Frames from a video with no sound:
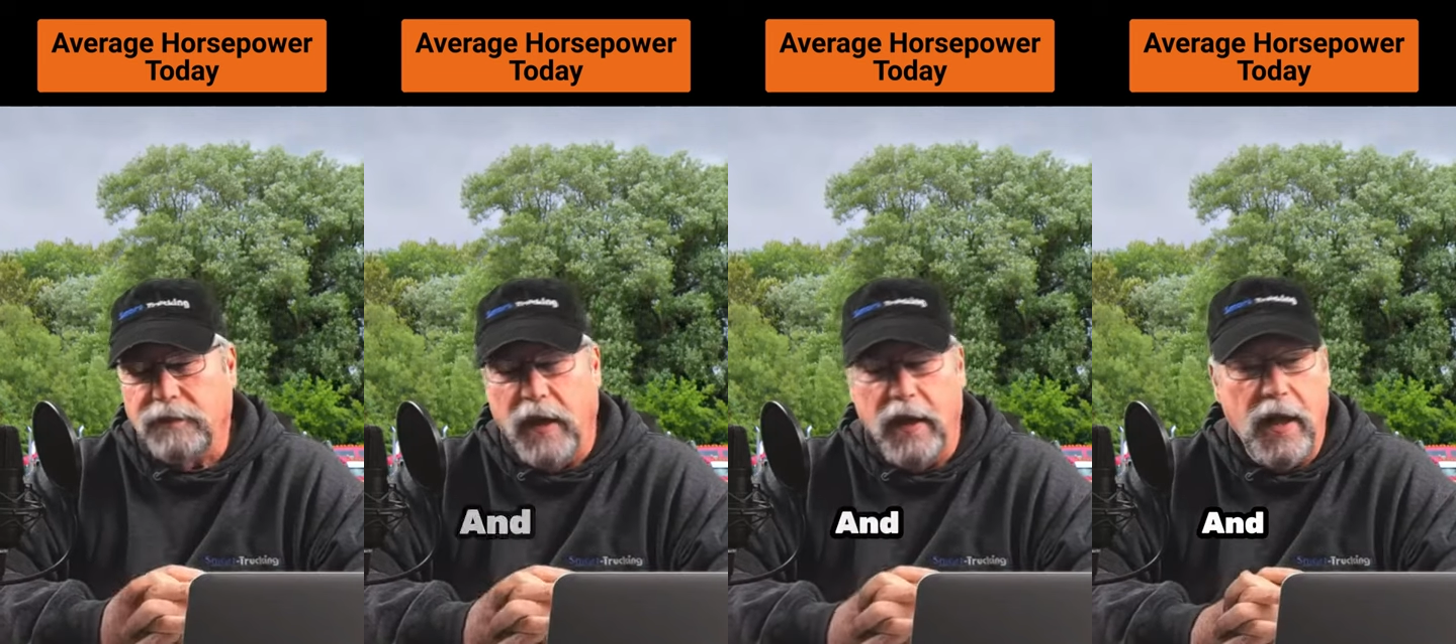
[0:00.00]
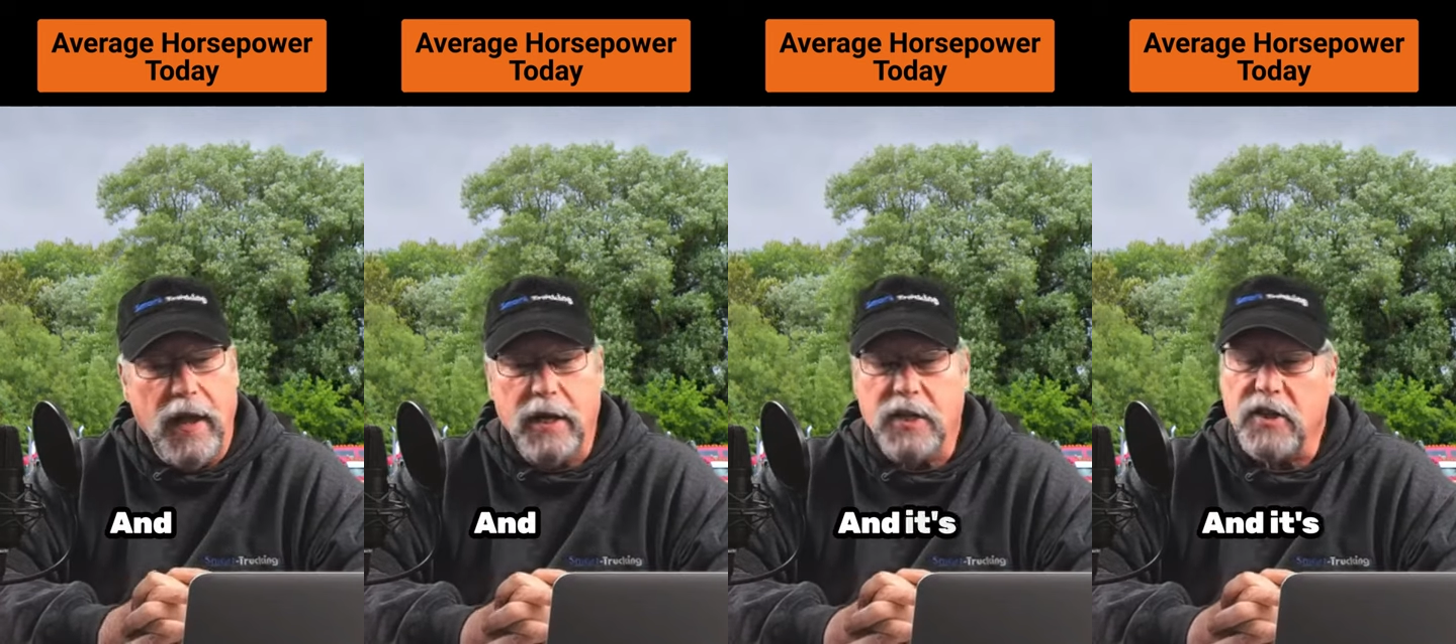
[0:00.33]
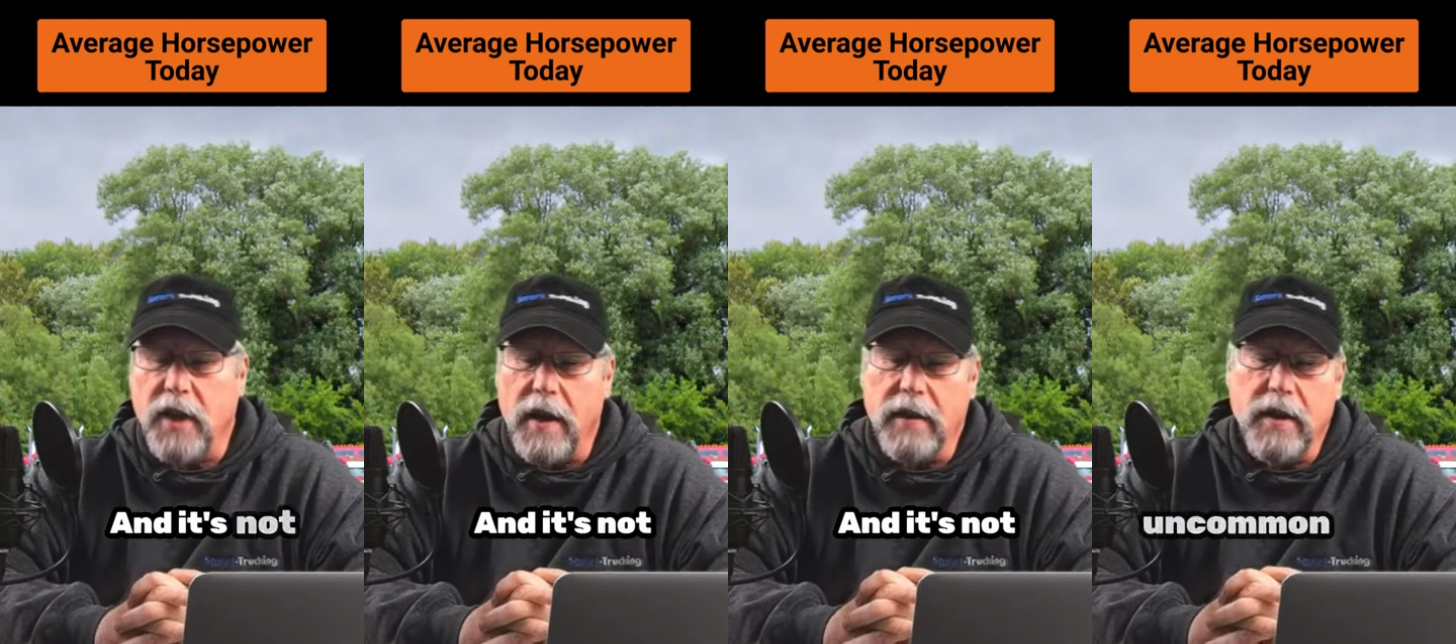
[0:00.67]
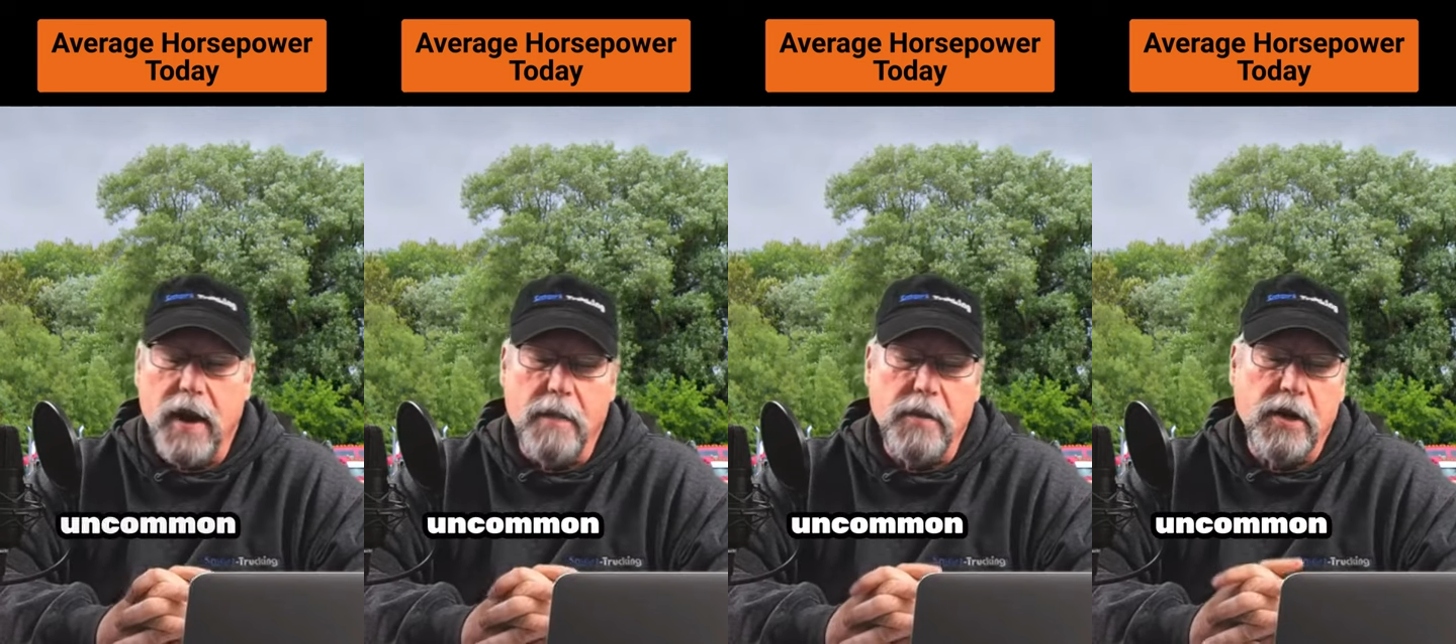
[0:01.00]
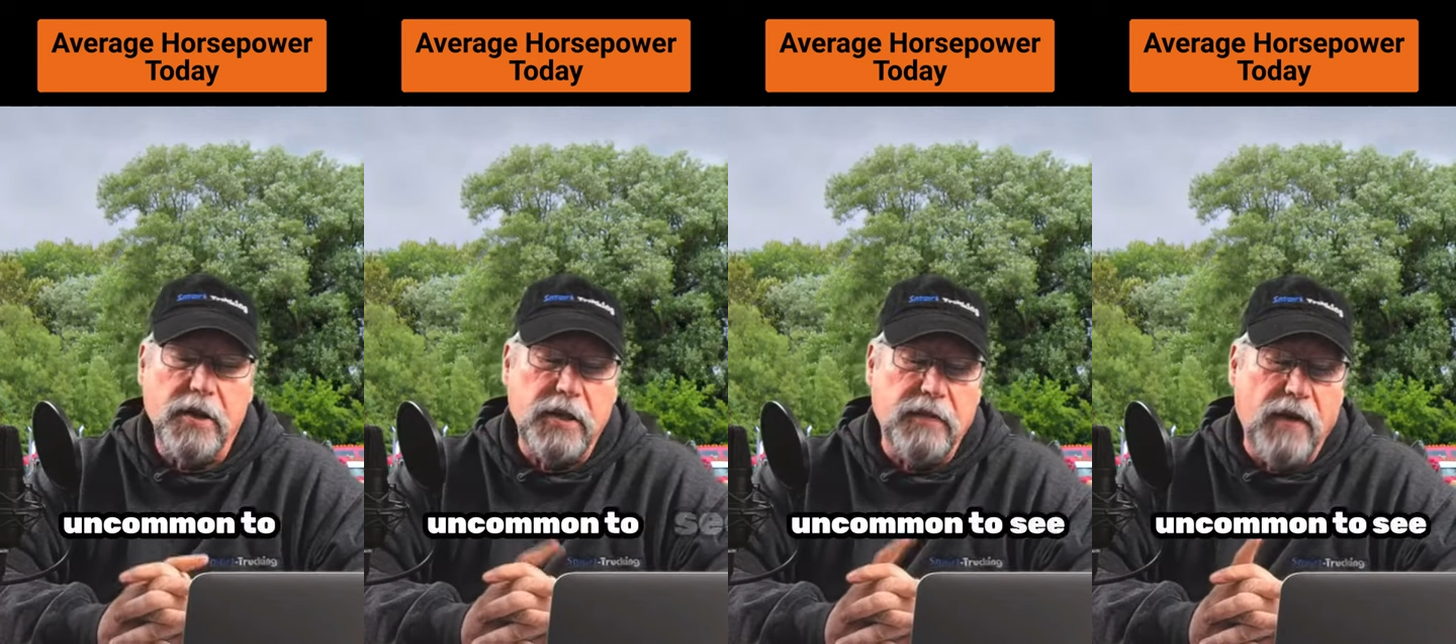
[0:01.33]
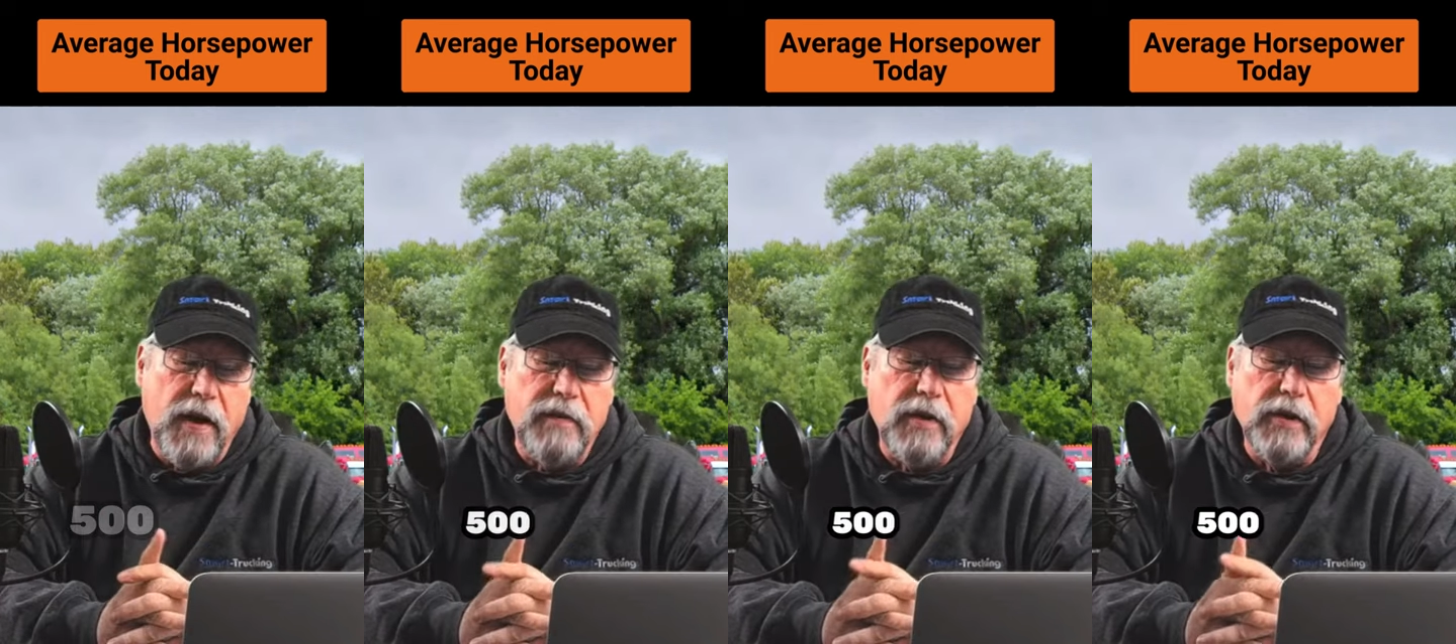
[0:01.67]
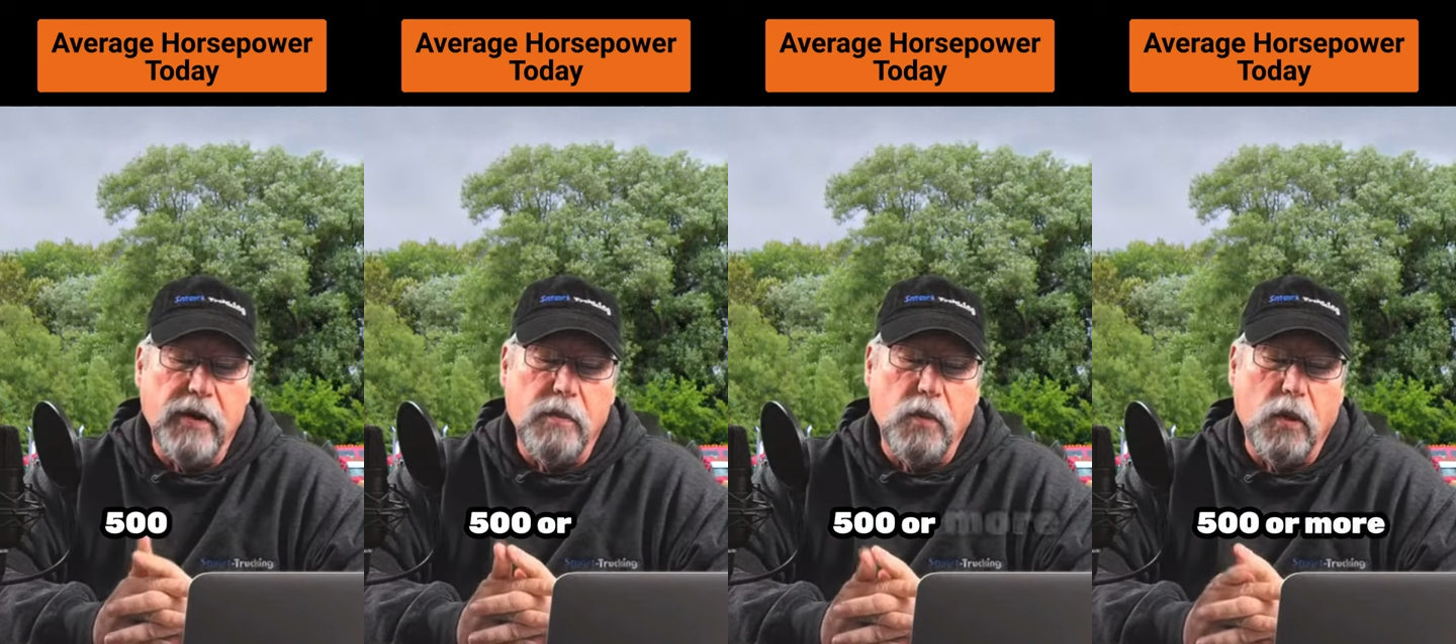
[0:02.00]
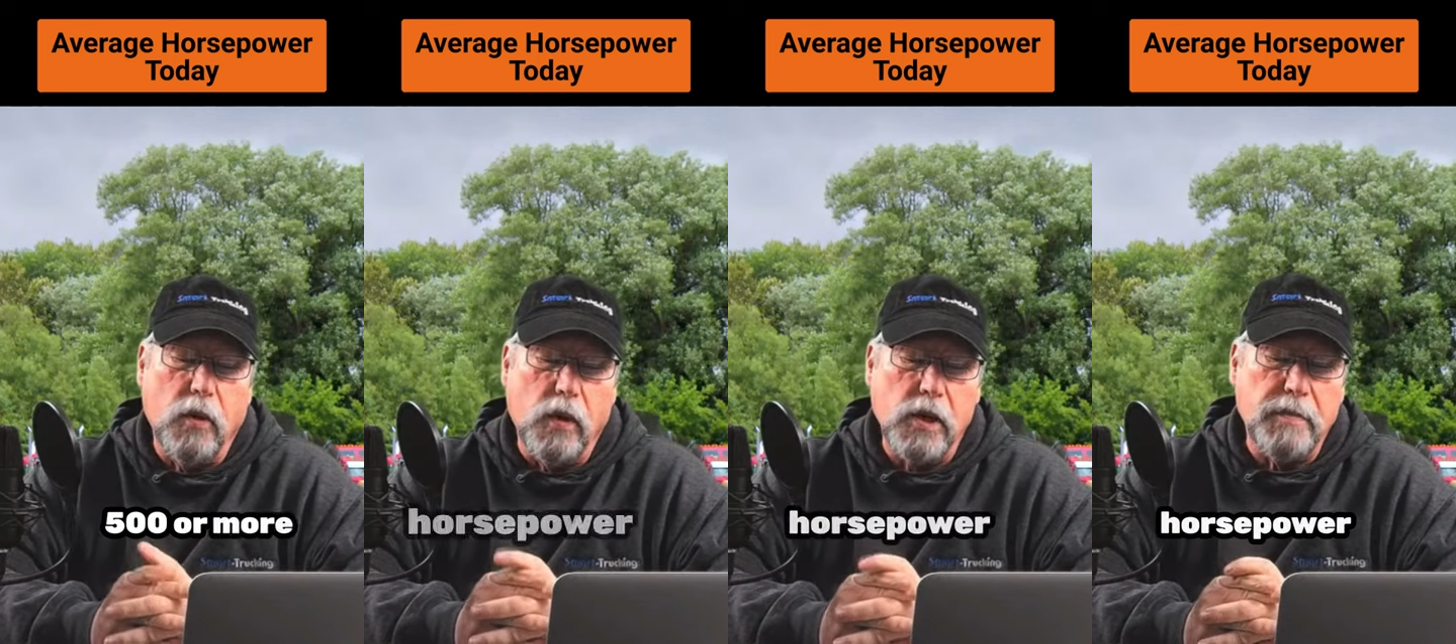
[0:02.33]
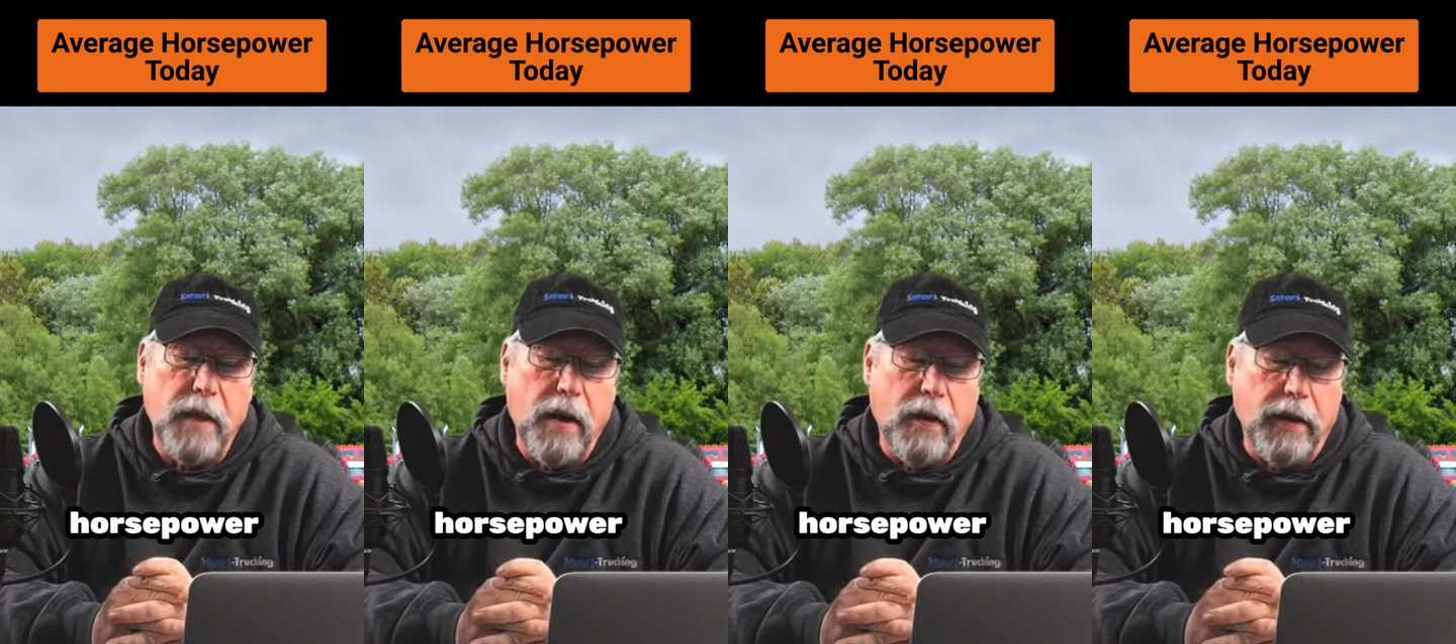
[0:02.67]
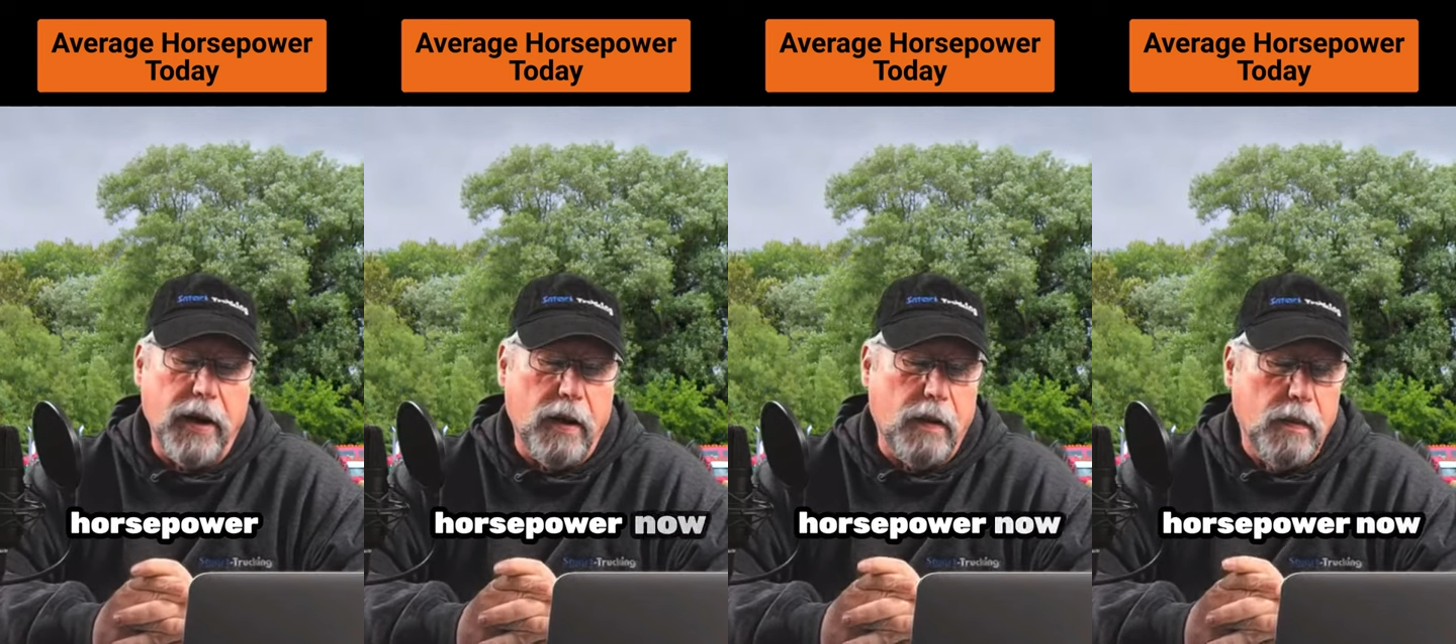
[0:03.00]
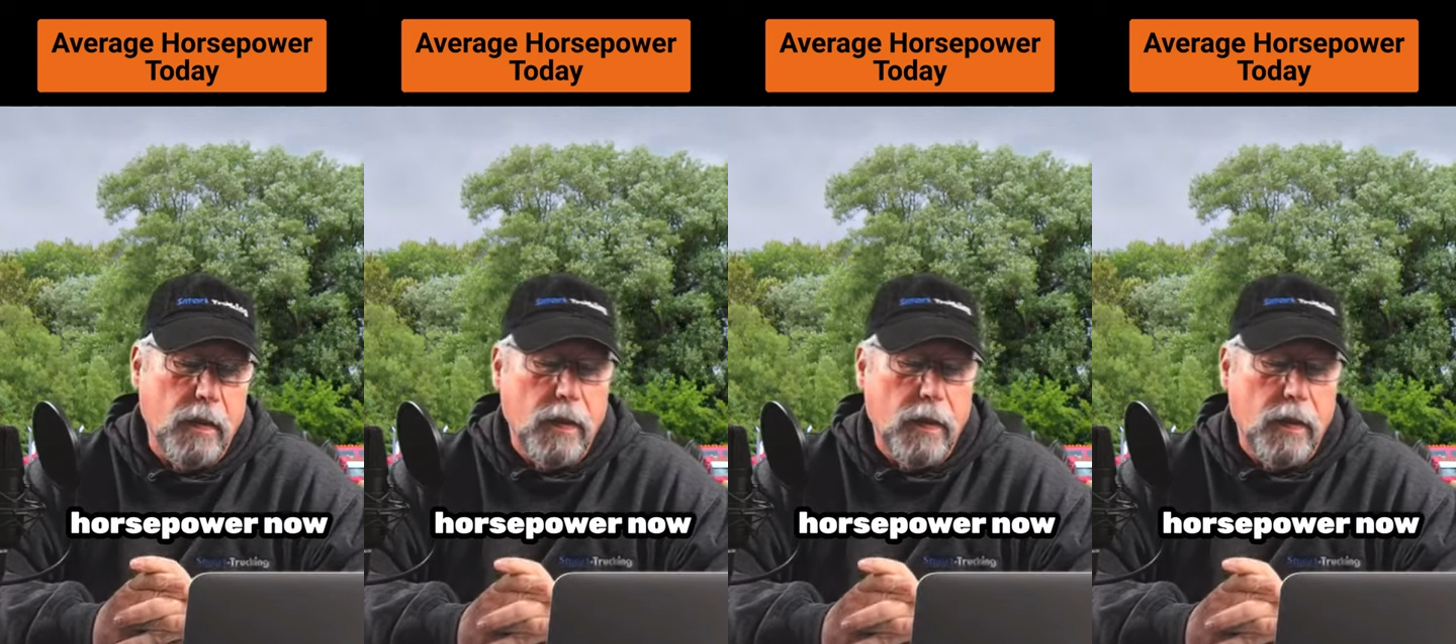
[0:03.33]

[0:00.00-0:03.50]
and it's not uncommon to see 500 or more horsepower now